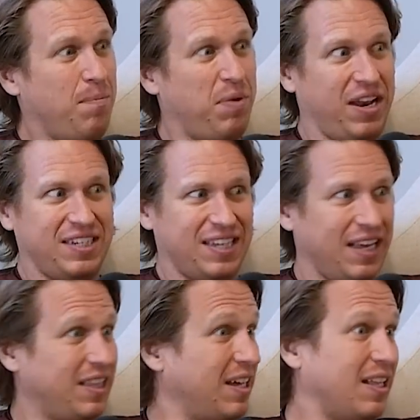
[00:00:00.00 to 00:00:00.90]
But it's
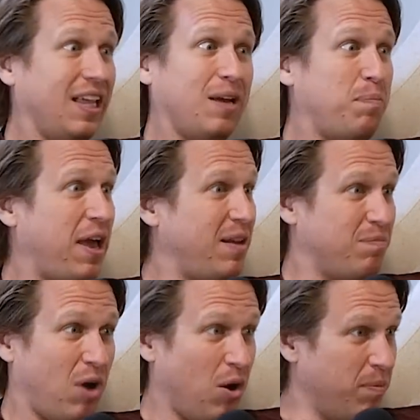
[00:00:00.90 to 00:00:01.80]
like the clickbait
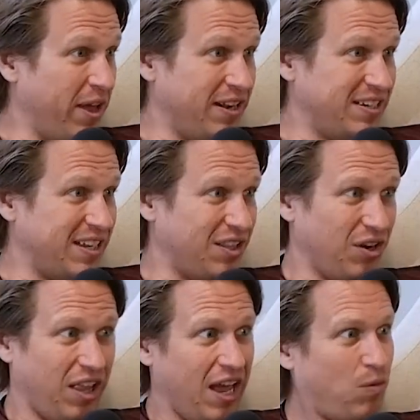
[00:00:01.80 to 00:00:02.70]
moment and they're
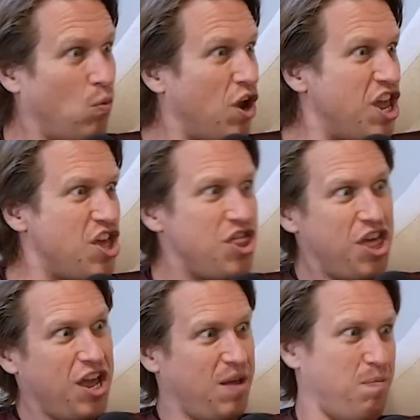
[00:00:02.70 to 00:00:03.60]
like, what do you
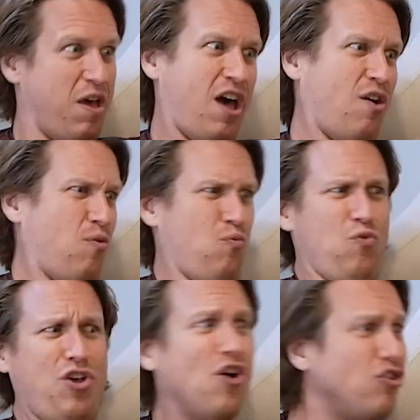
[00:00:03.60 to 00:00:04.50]
think about
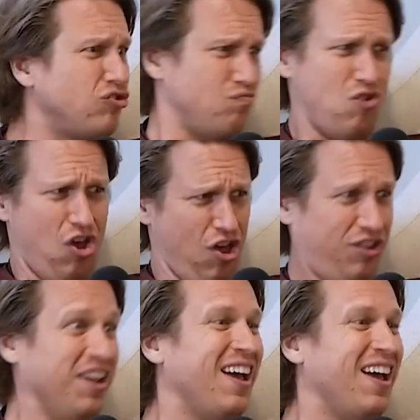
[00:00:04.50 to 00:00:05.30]
Will Smith?